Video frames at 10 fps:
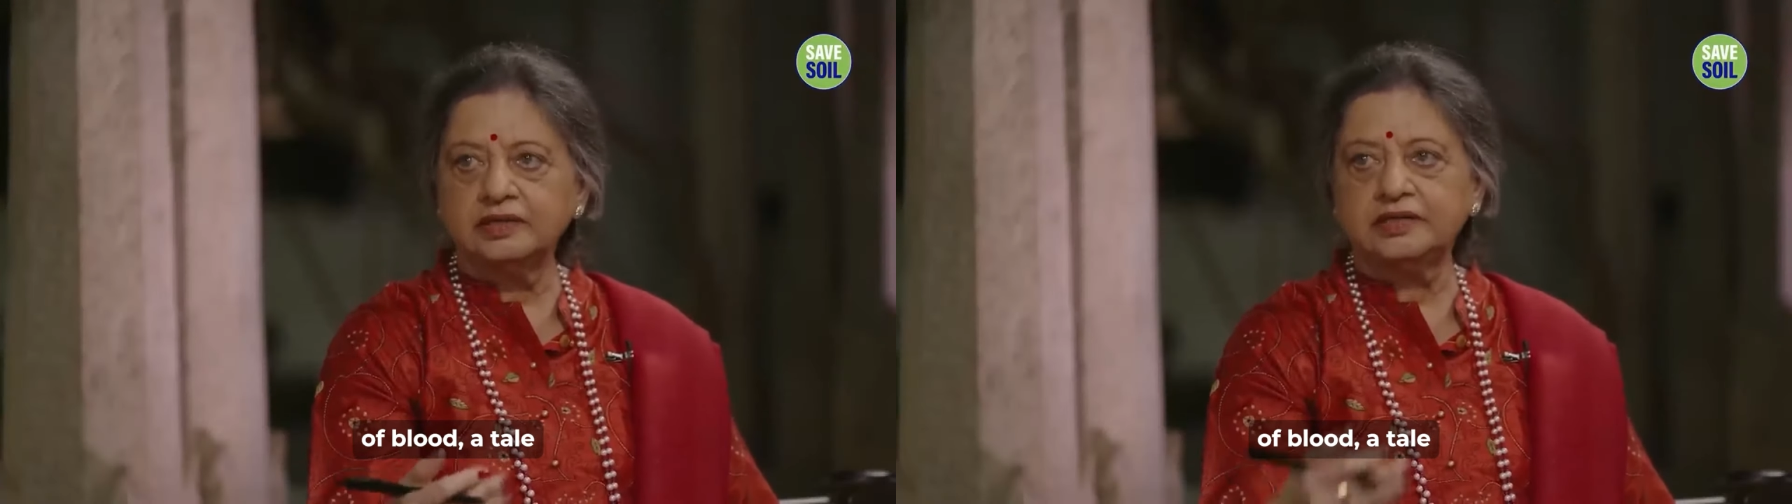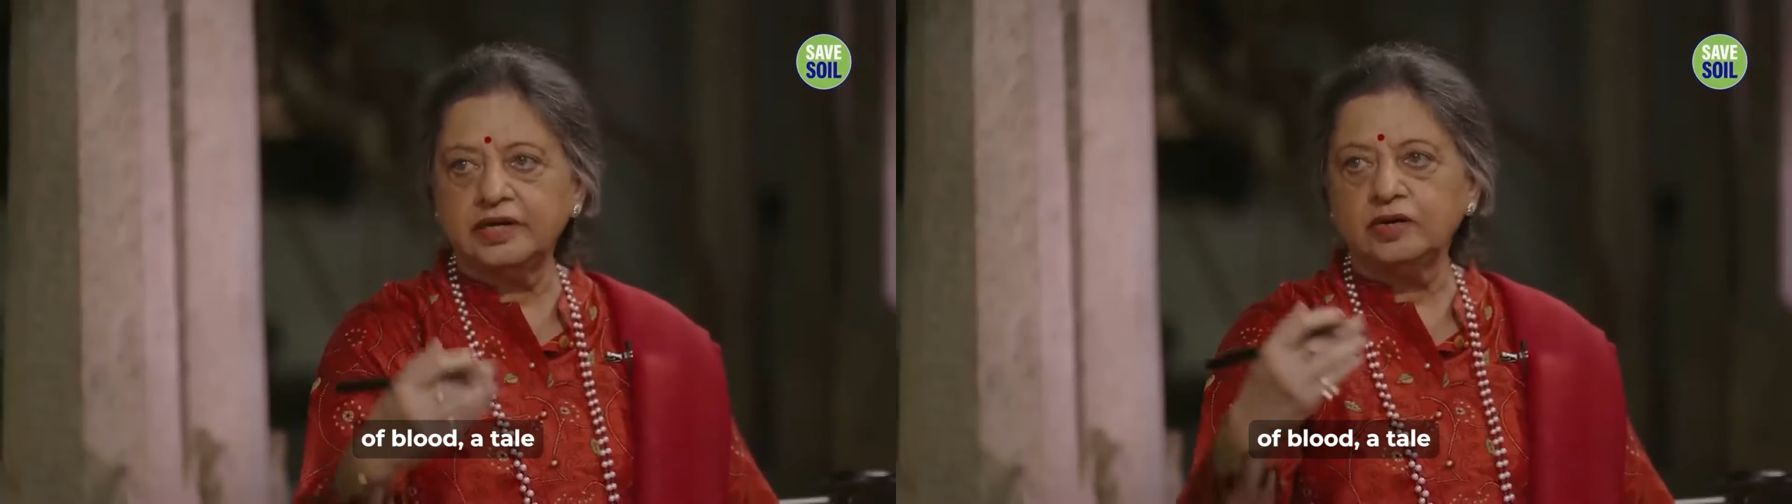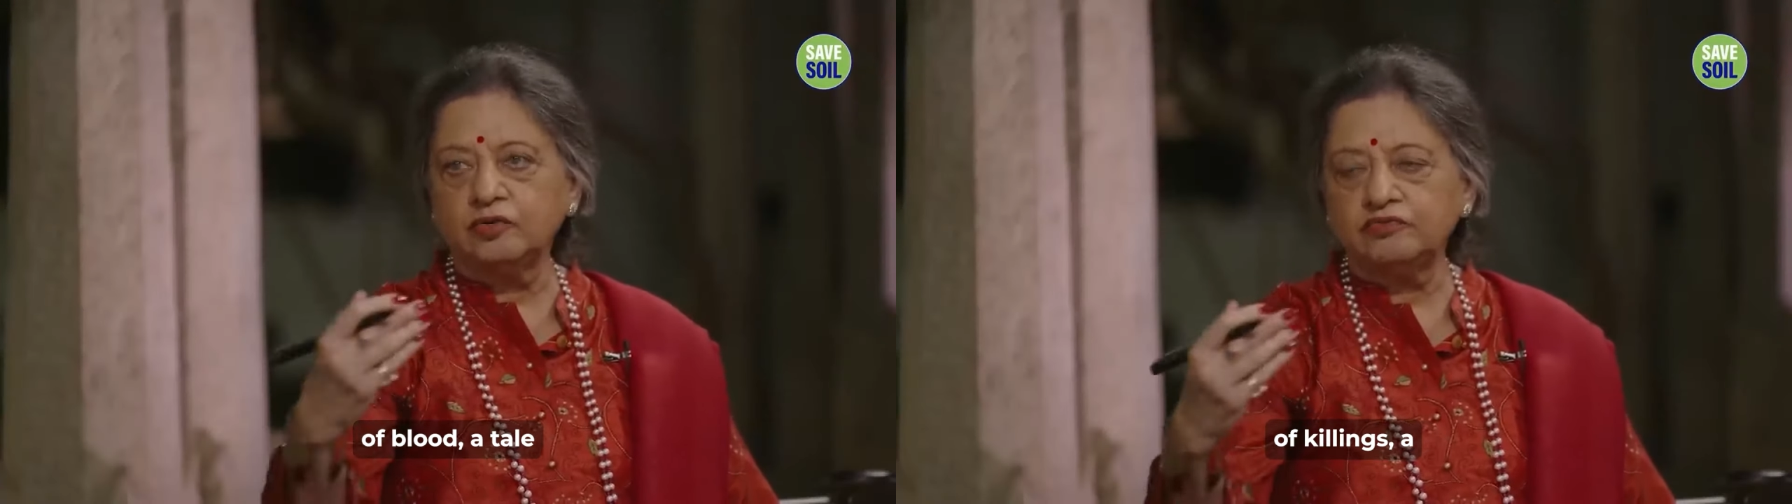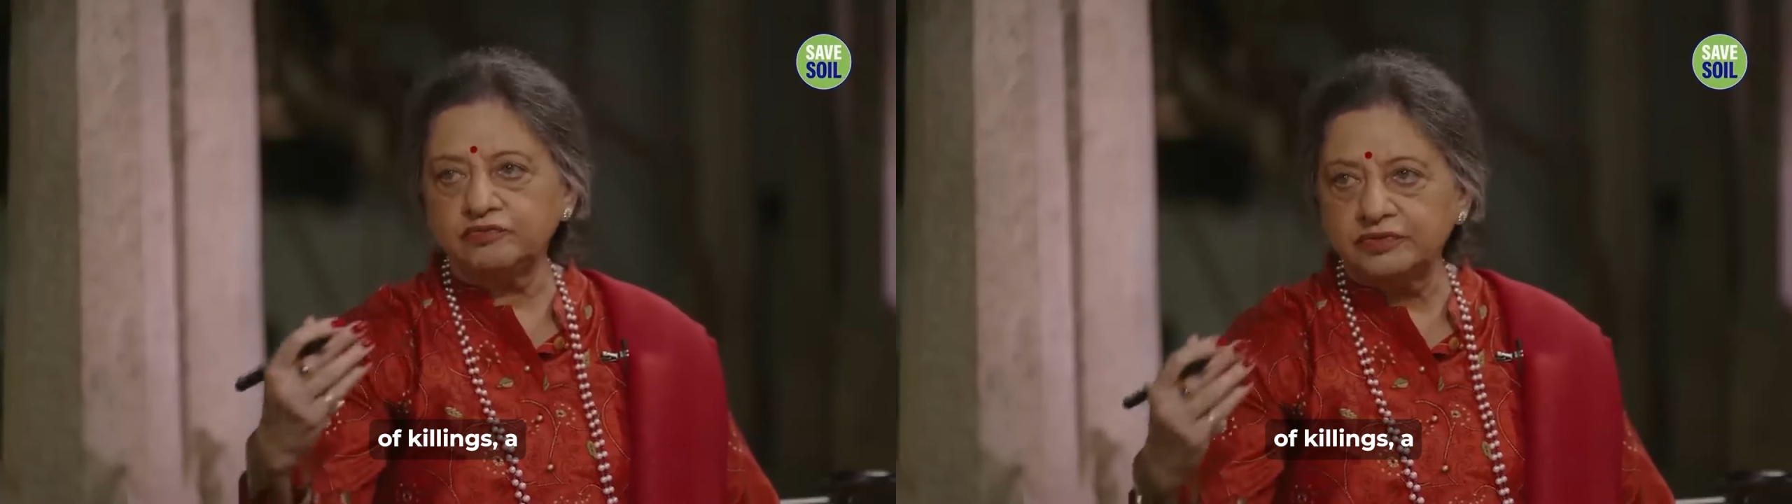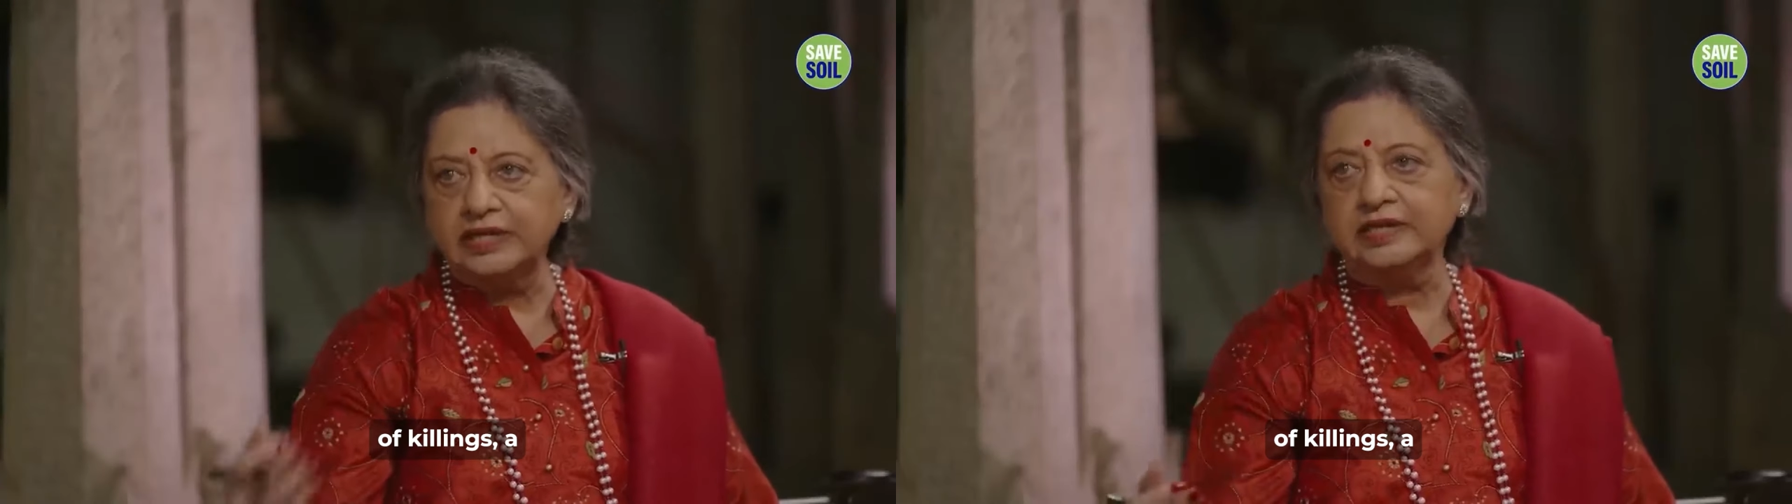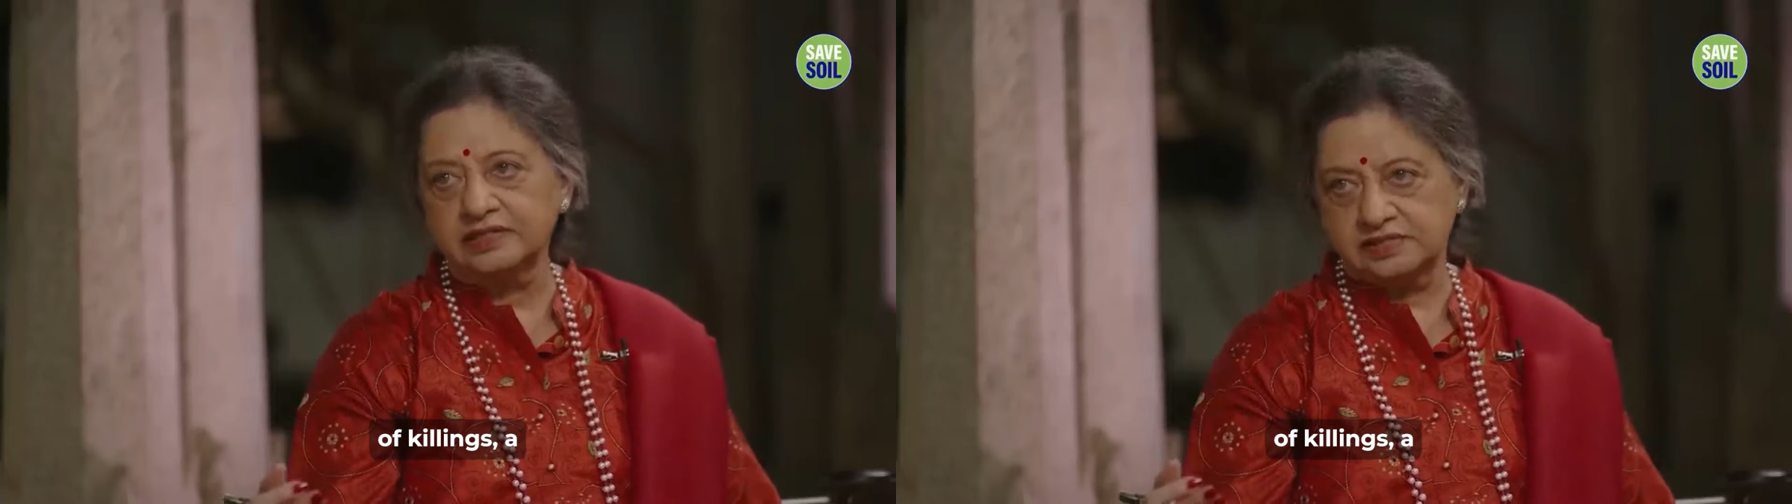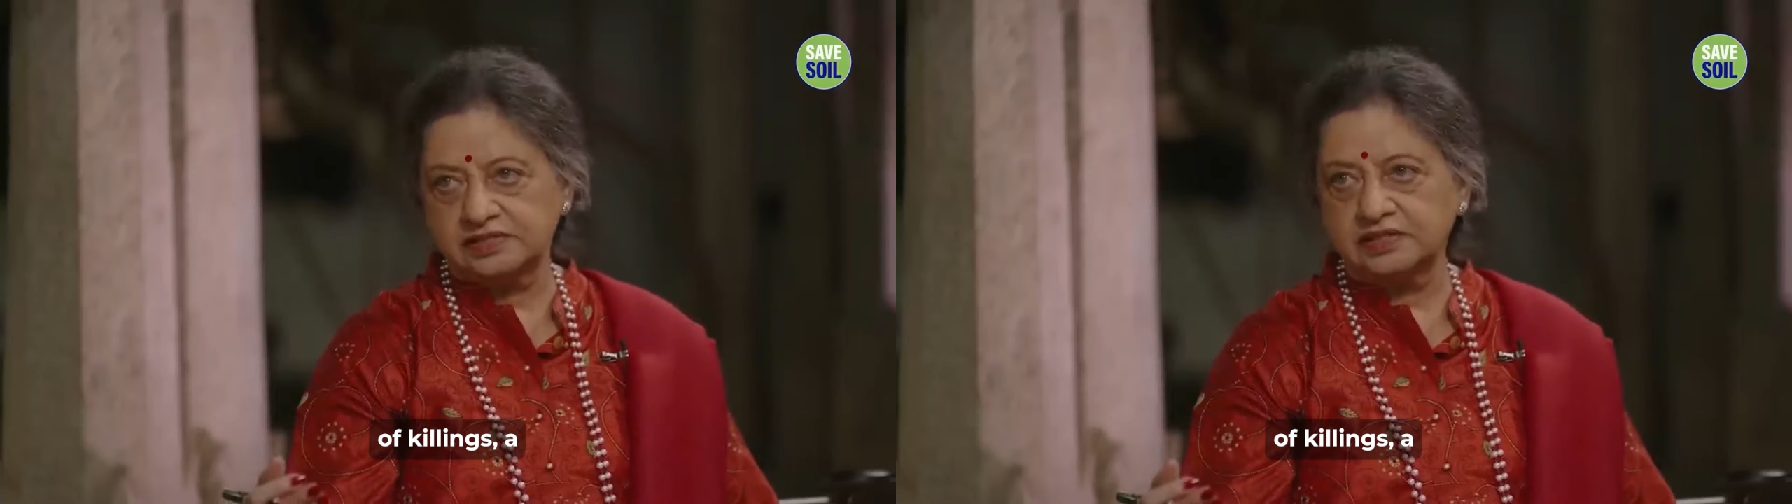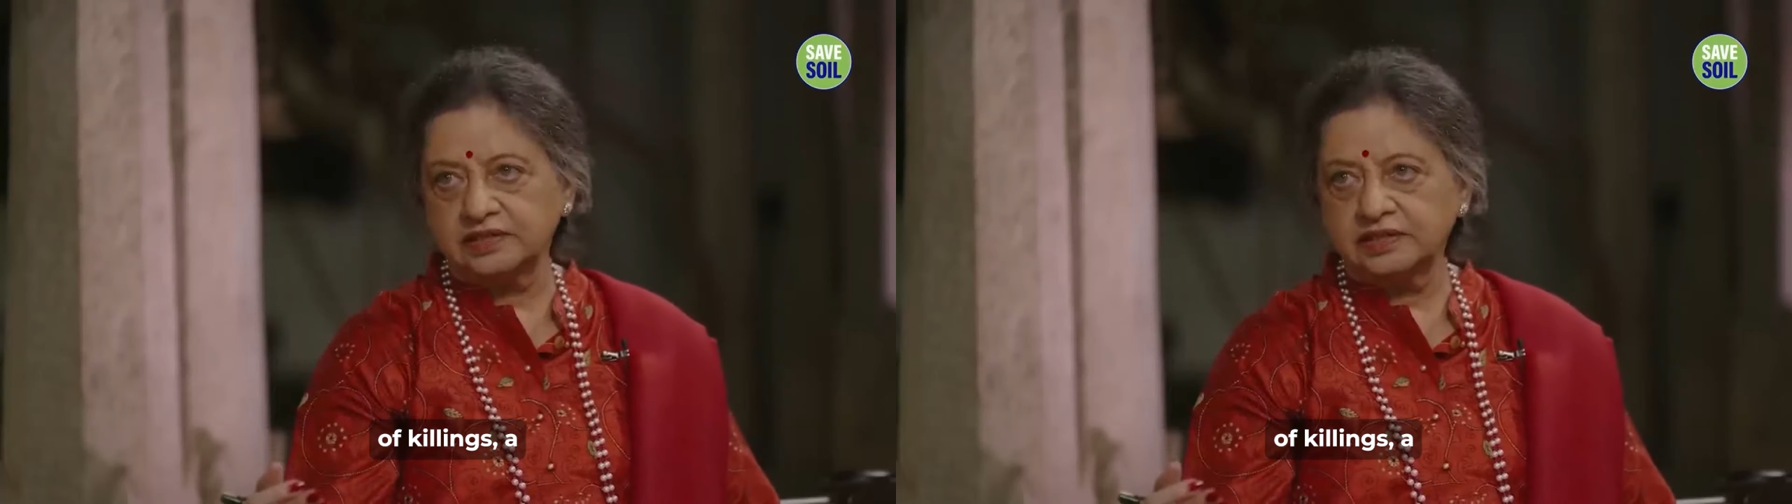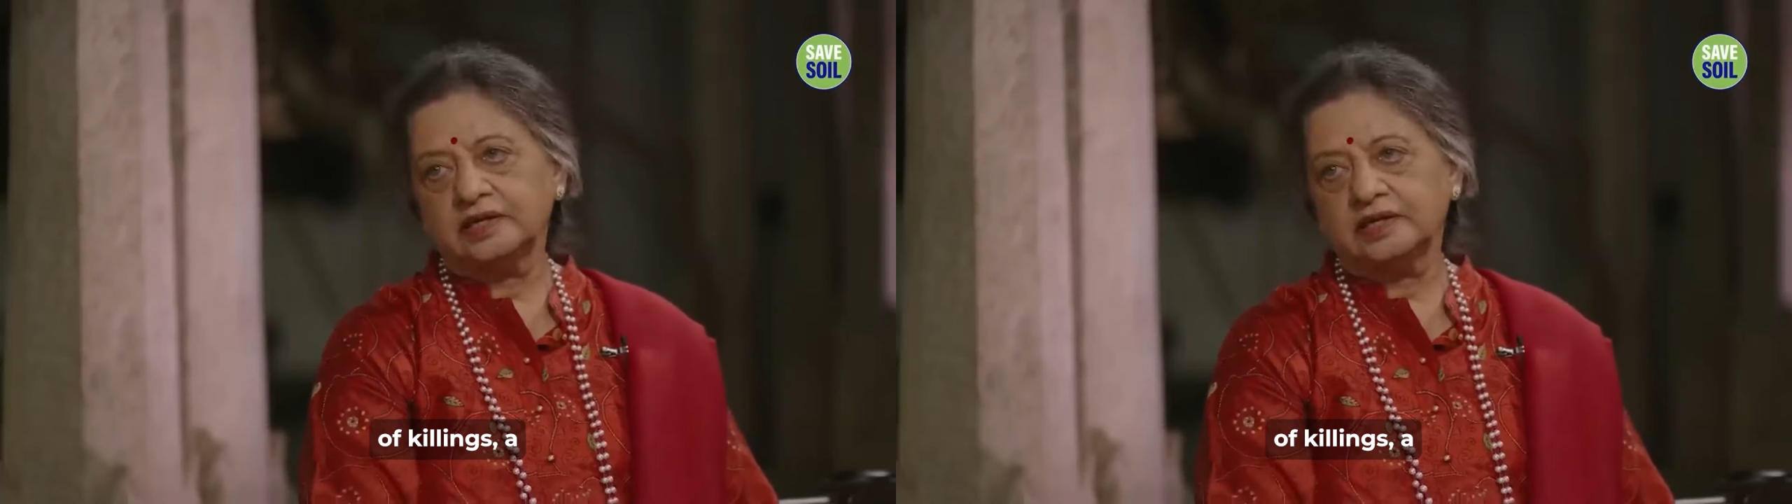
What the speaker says: a tale of killings,